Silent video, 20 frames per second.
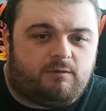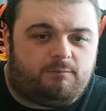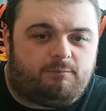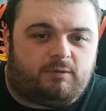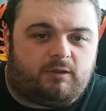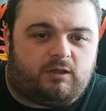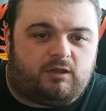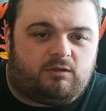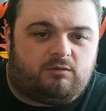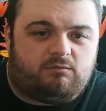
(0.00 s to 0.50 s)

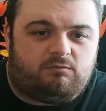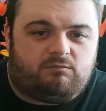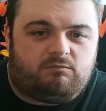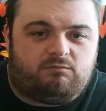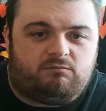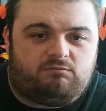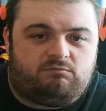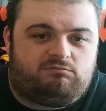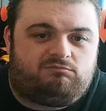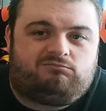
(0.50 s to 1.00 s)
But
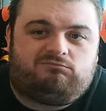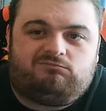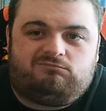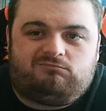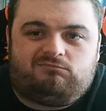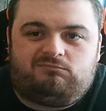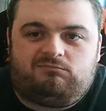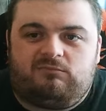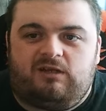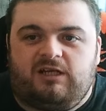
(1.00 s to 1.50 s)

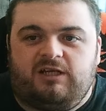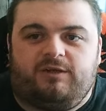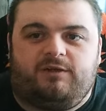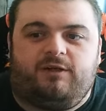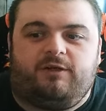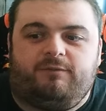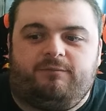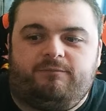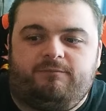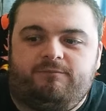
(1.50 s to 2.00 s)
I don't
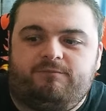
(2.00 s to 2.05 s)
know.